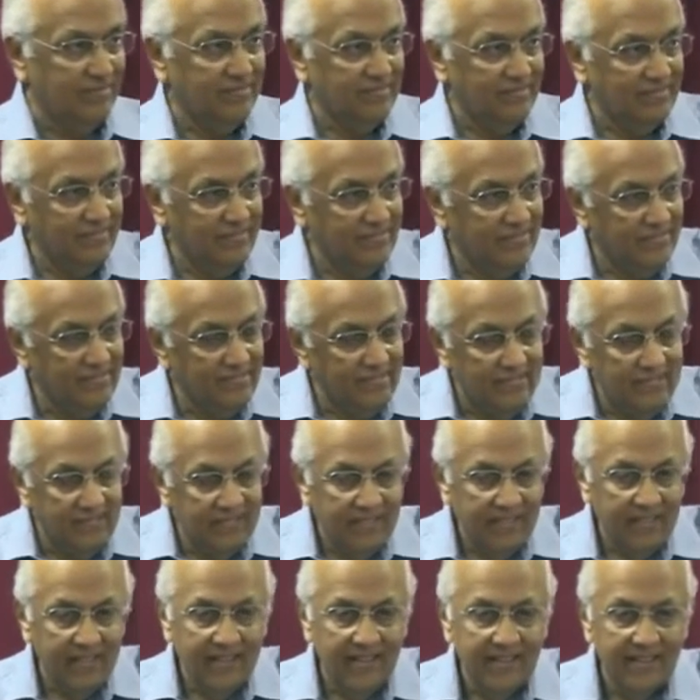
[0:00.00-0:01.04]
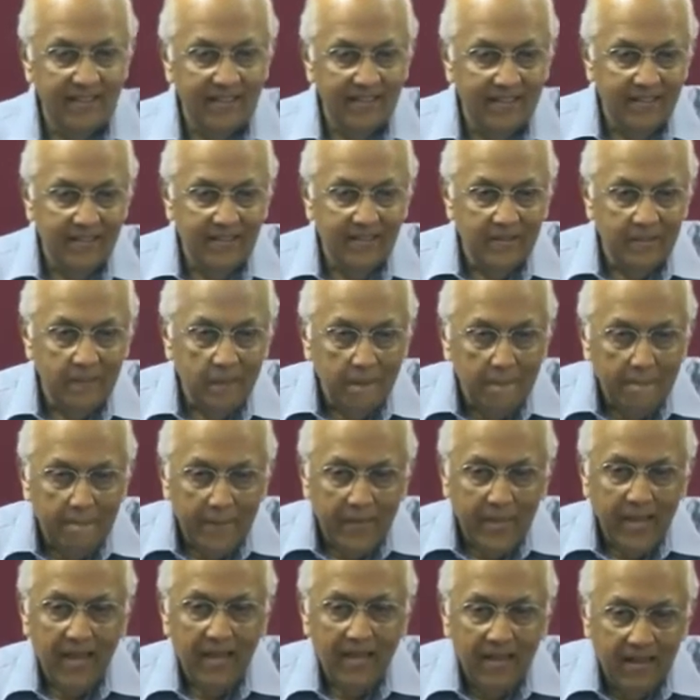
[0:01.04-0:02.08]

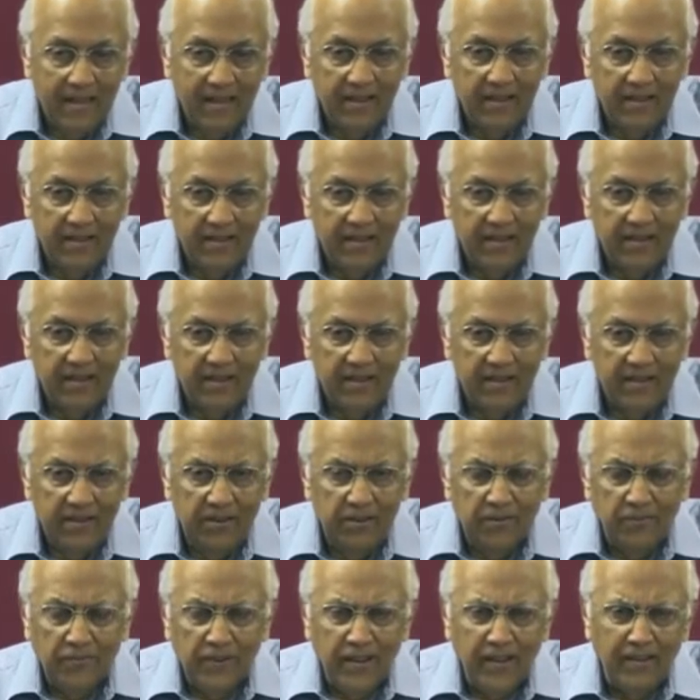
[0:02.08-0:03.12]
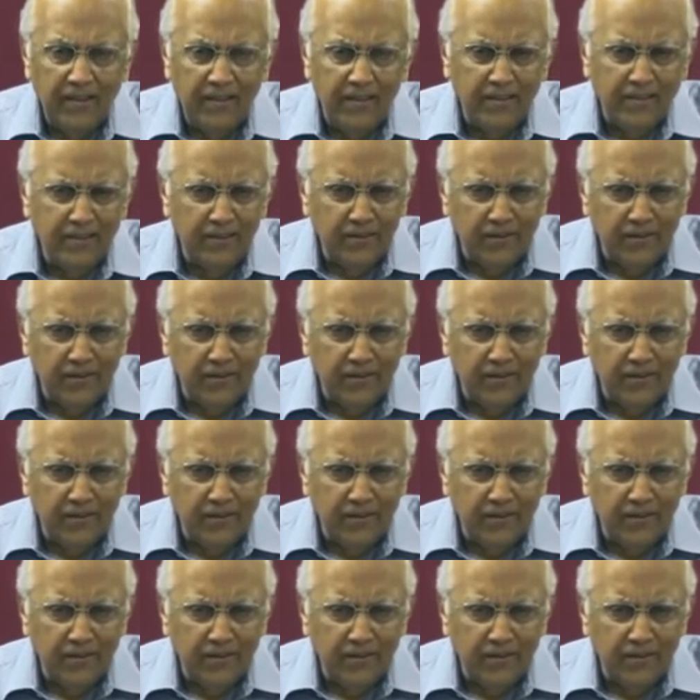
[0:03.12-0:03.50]
Do you find a